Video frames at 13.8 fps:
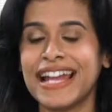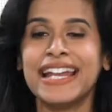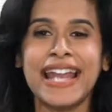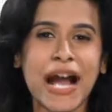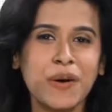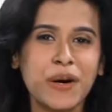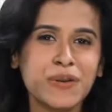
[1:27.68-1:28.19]

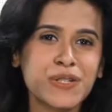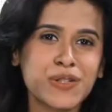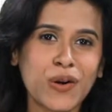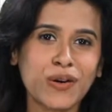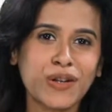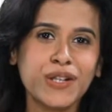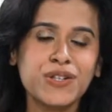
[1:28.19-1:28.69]
Now, I was
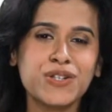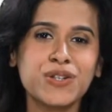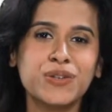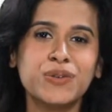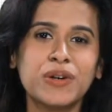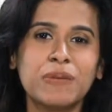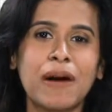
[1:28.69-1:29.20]
talking to
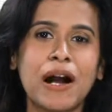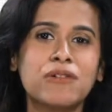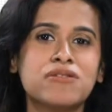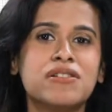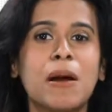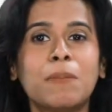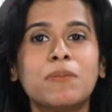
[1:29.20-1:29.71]
you
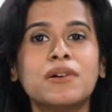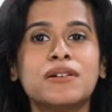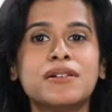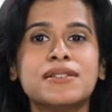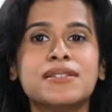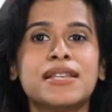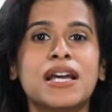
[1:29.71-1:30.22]
about
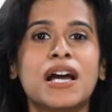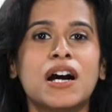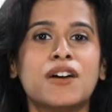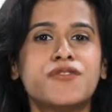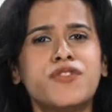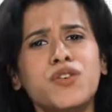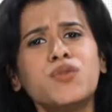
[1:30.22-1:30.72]
numbers
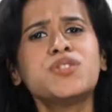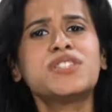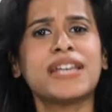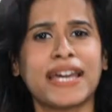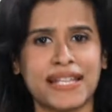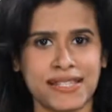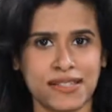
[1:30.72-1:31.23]
a few
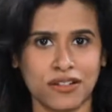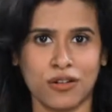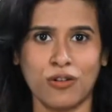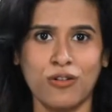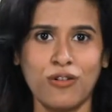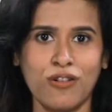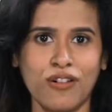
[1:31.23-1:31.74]
seconds
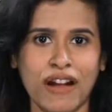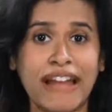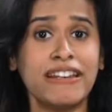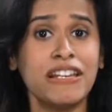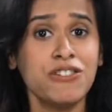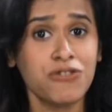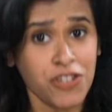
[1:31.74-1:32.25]
ago,
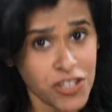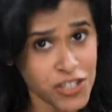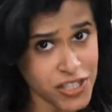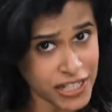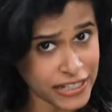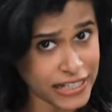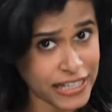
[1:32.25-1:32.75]
and
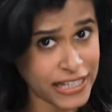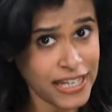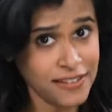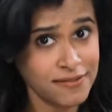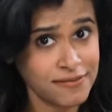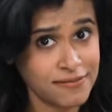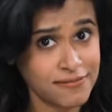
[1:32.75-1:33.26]
interestingly,
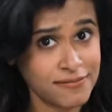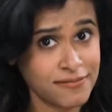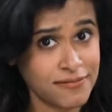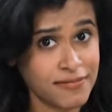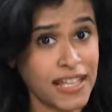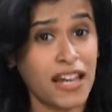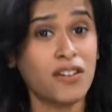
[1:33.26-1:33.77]

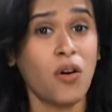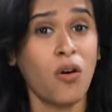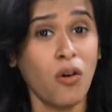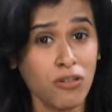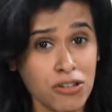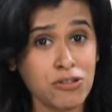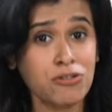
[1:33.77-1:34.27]
they are
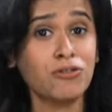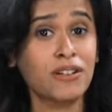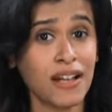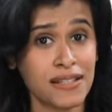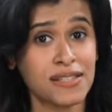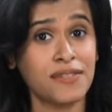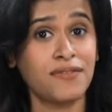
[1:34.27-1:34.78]
also
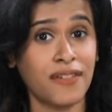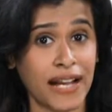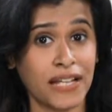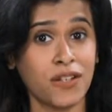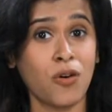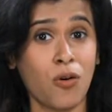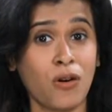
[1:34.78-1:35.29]

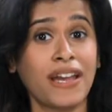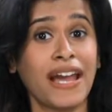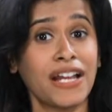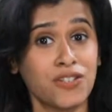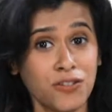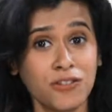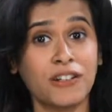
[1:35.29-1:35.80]
classified or
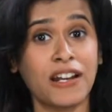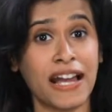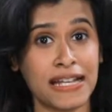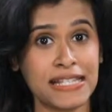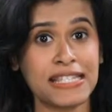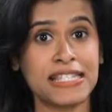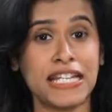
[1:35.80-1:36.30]

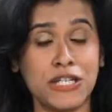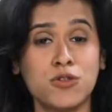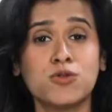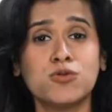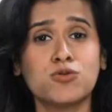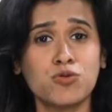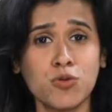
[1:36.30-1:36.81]
categorized
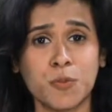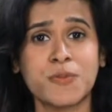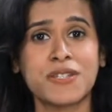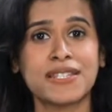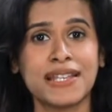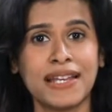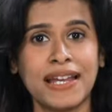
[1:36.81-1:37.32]
into
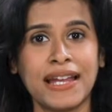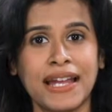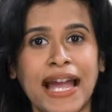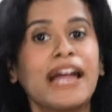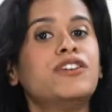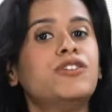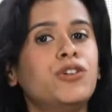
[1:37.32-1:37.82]
groups.
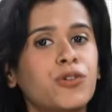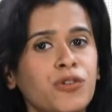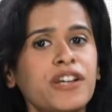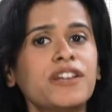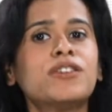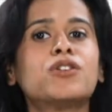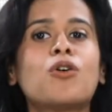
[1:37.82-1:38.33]
And
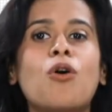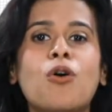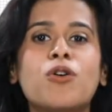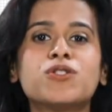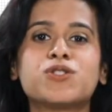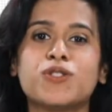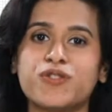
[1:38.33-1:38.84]
during the
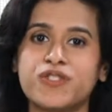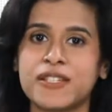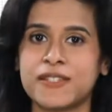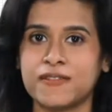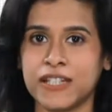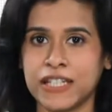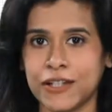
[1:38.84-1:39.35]
course of
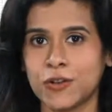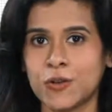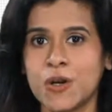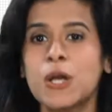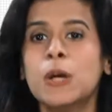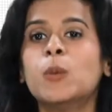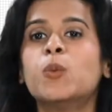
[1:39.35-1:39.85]
this
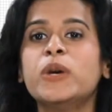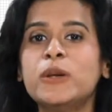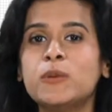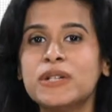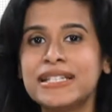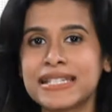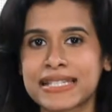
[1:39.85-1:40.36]
video, we
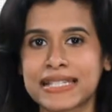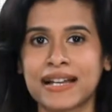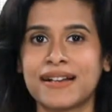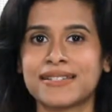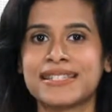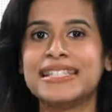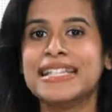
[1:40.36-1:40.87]
will
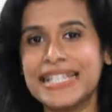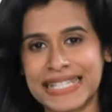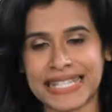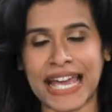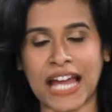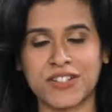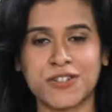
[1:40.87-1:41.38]
discuss
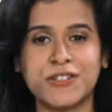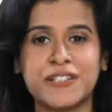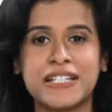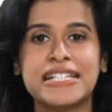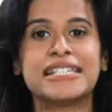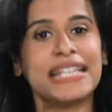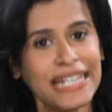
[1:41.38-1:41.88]
these
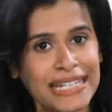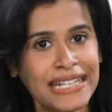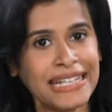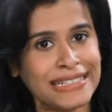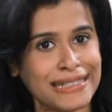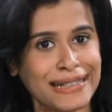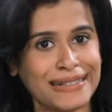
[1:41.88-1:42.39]
categories in
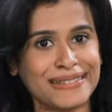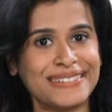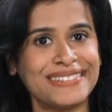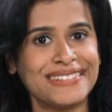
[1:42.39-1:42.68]
detail.